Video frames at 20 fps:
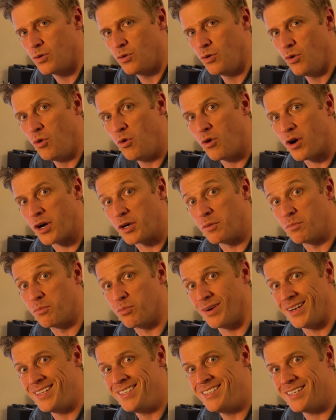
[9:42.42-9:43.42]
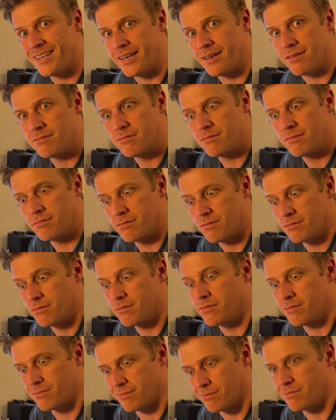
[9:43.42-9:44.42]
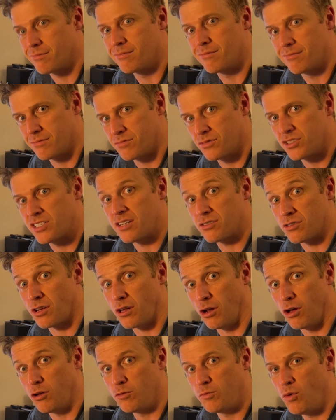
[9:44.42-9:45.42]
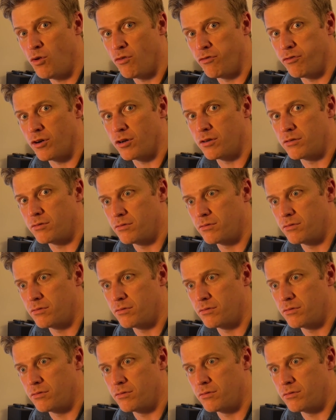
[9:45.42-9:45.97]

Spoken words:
Or I could print it. Sounds like a lot more fun.